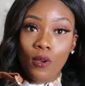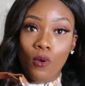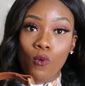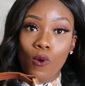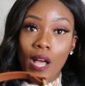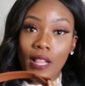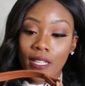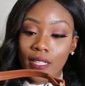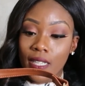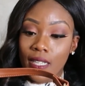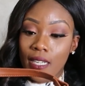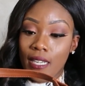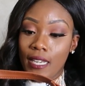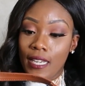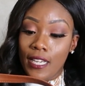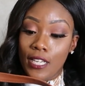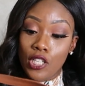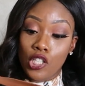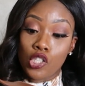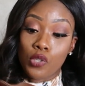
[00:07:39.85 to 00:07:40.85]
The
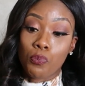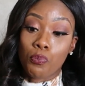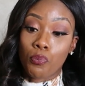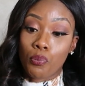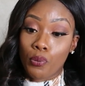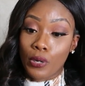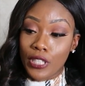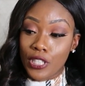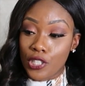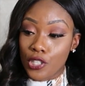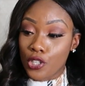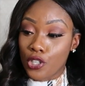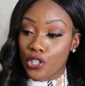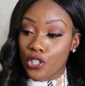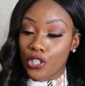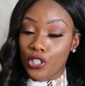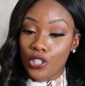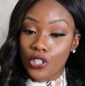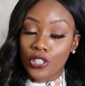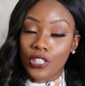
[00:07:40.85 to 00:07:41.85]
quality is pretty
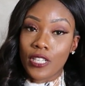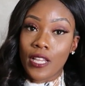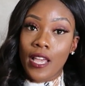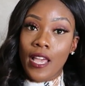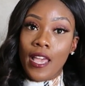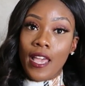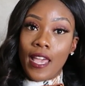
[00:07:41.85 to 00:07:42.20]
good,